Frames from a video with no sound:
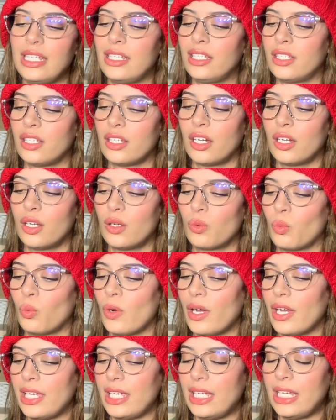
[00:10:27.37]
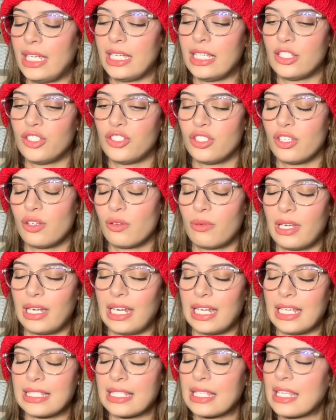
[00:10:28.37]
not why he is doing
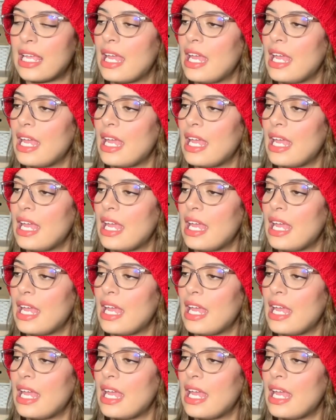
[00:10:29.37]
this.